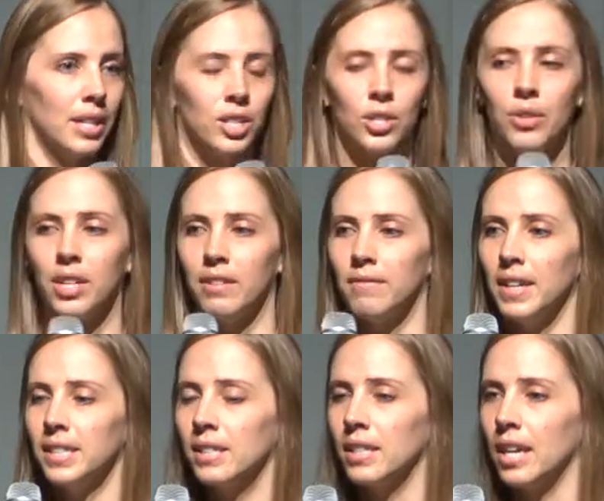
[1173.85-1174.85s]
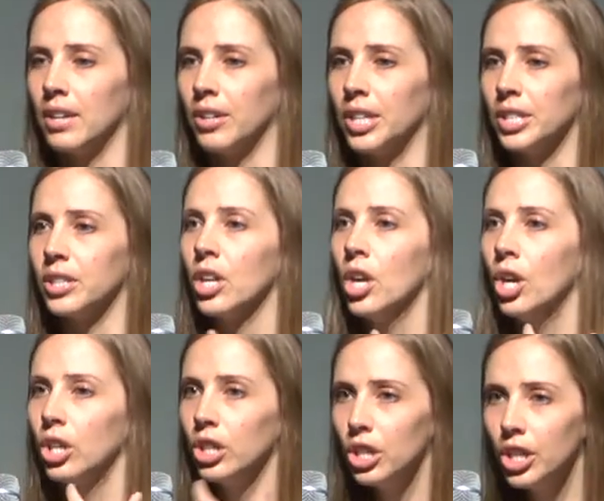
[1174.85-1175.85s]
And so the investigator is
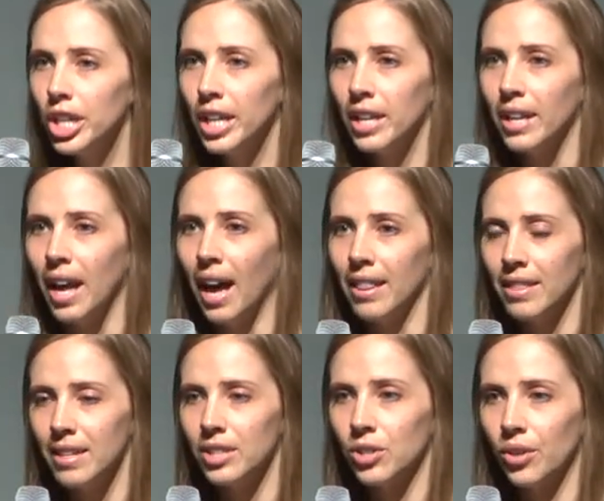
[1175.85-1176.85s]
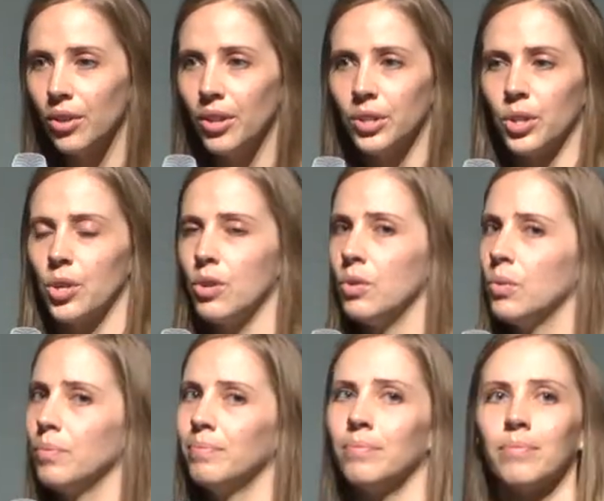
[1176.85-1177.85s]
looking at these girls who